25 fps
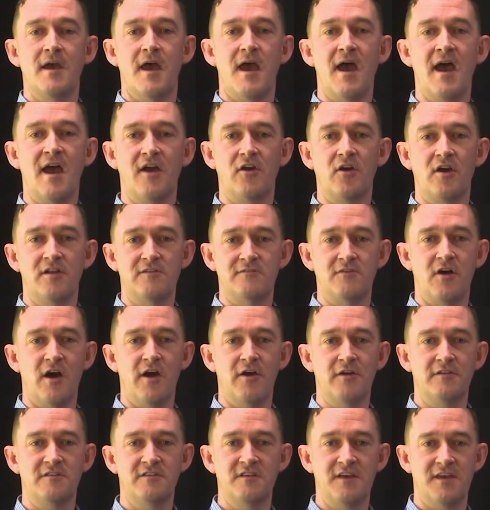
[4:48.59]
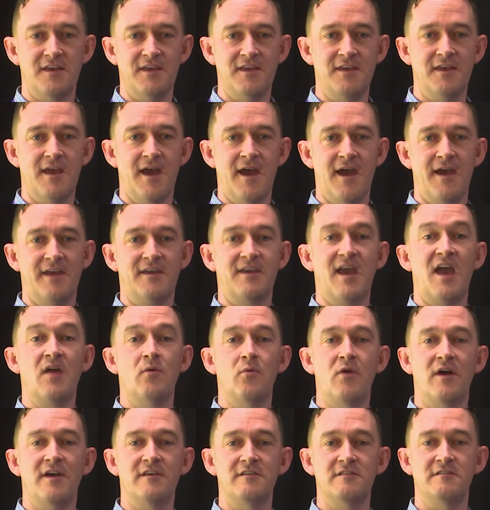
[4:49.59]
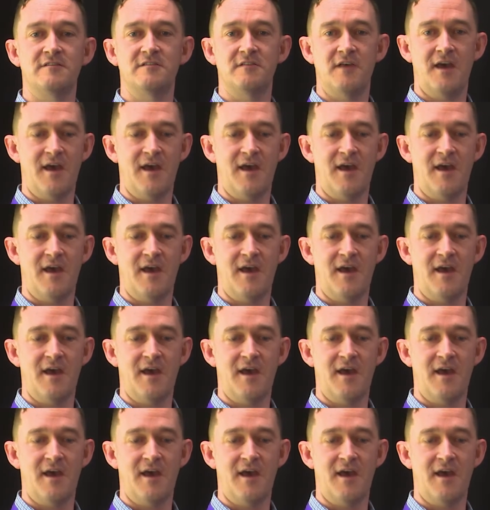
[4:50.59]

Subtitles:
kind of IoT gateways